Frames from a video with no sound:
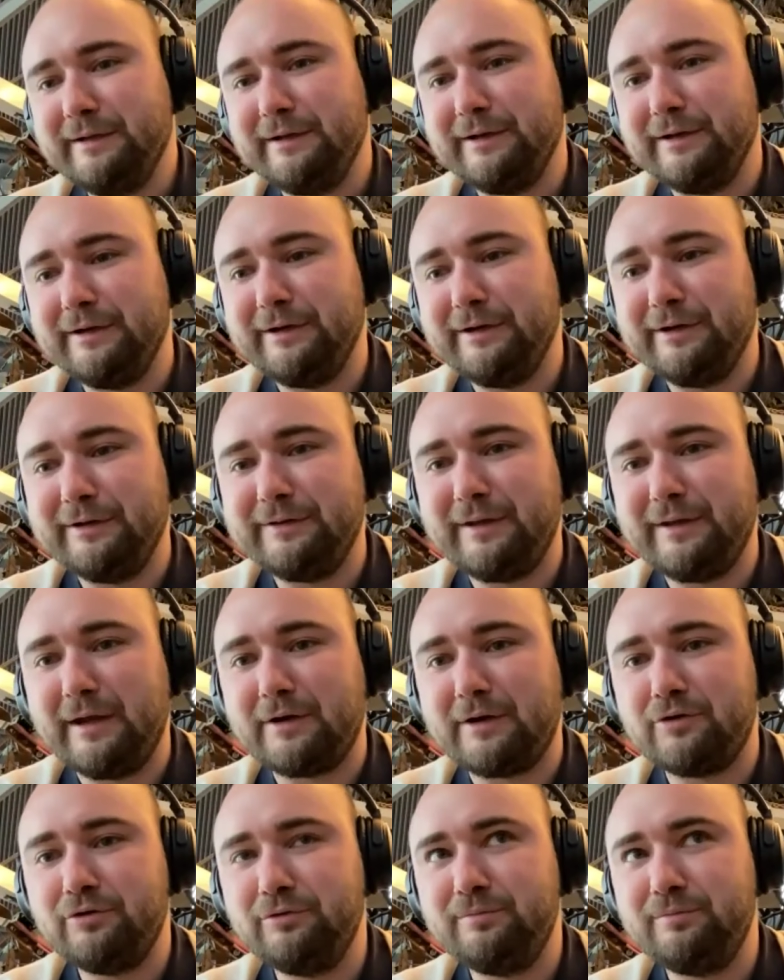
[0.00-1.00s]
Uh, uh
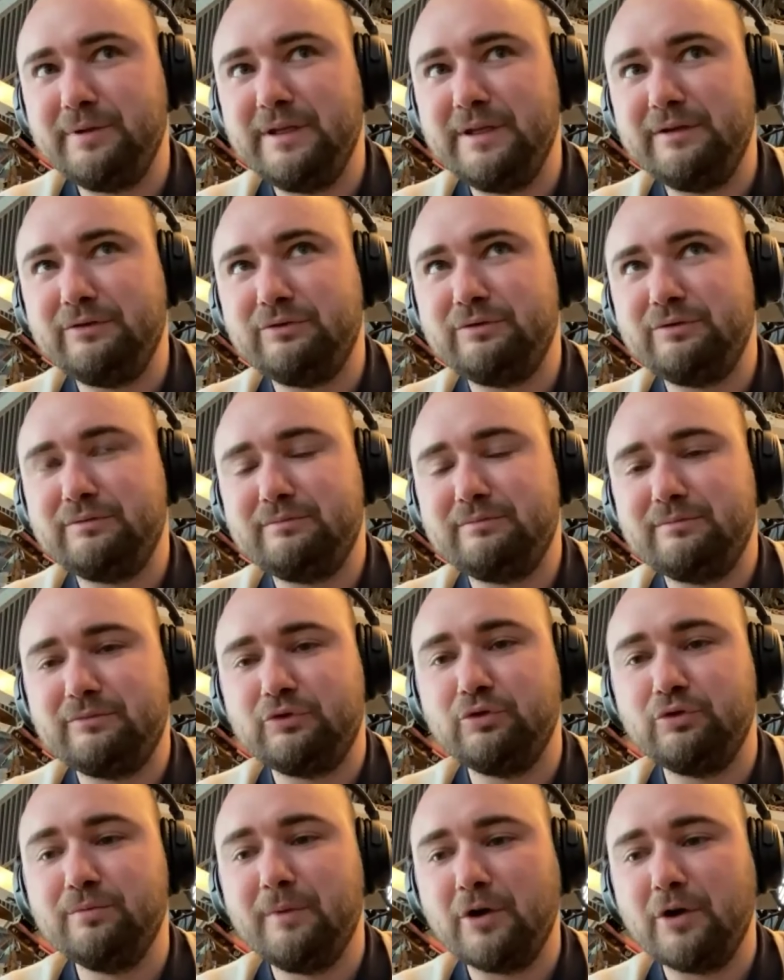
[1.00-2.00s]
there could be
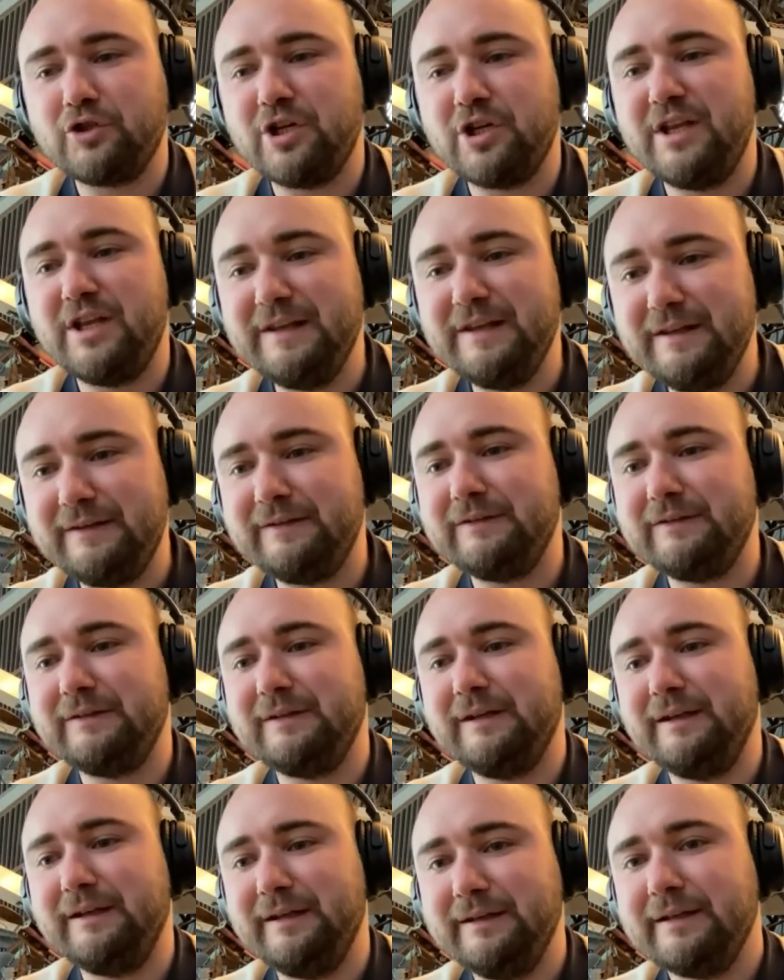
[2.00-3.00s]
too much heat
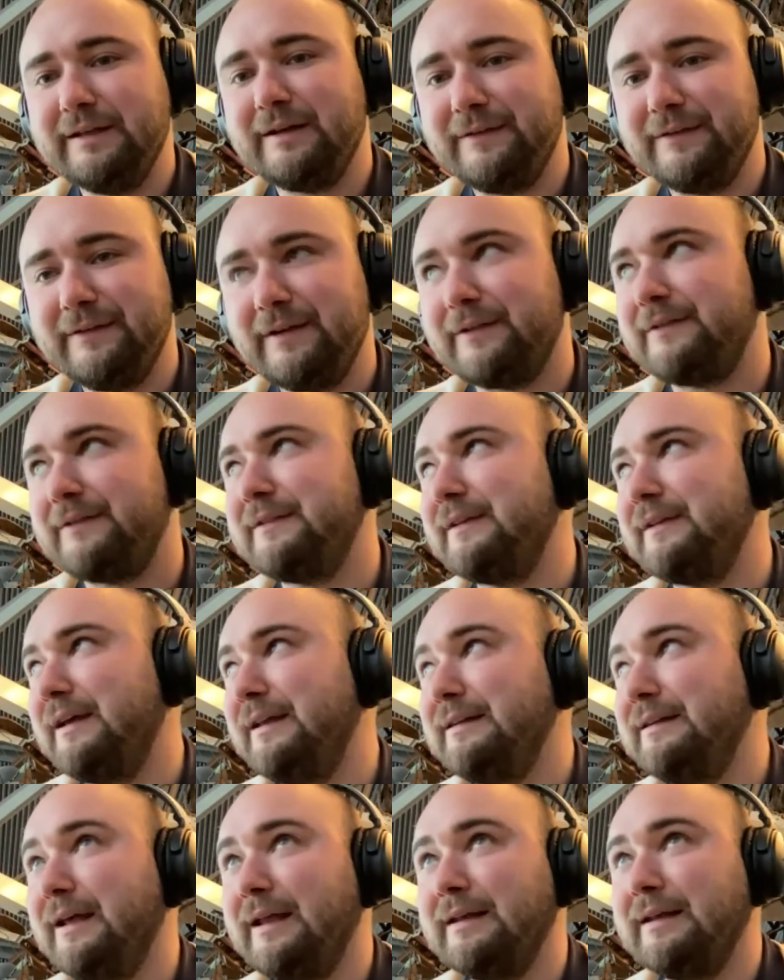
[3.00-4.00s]
in Alsace,
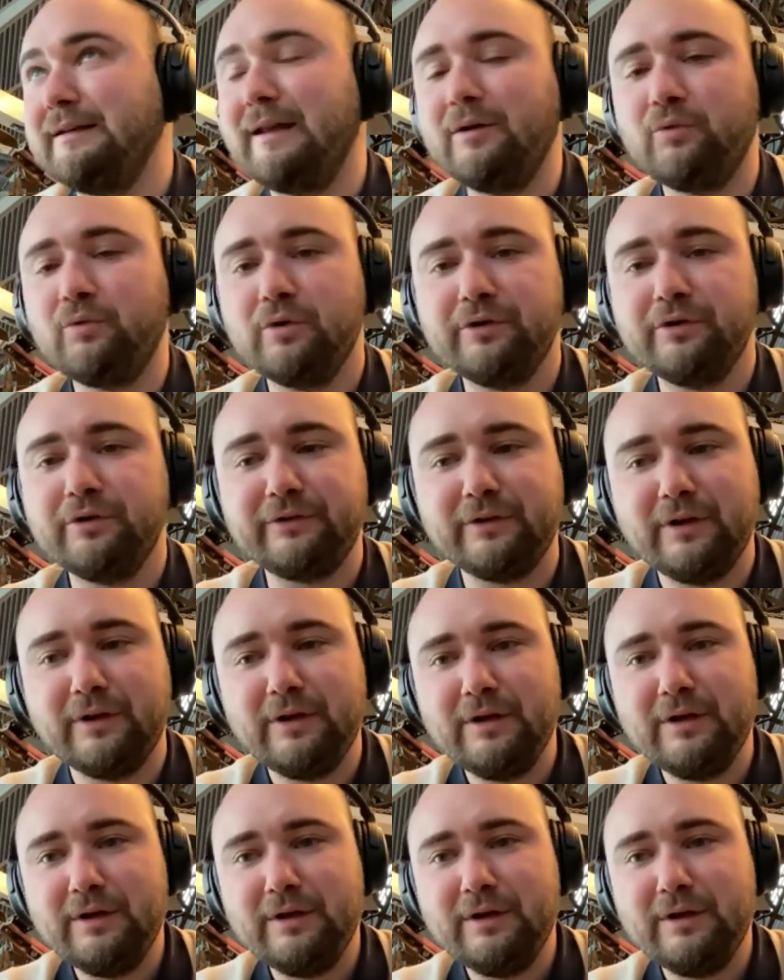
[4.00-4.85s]
and and that was